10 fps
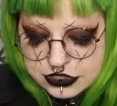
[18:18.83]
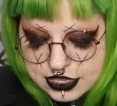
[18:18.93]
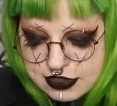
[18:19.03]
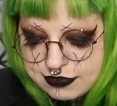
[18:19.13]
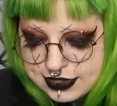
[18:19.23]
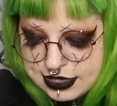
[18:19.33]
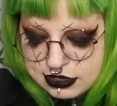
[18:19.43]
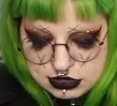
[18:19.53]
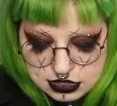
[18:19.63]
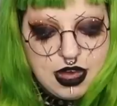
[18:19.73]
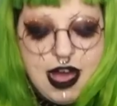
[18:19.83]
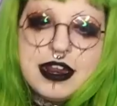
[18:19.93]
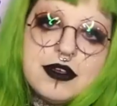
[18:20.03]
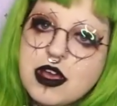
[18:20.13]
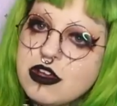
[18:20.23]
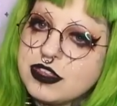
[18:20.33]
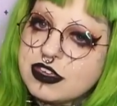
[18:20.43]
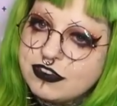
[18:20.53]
They feel, I don't know if they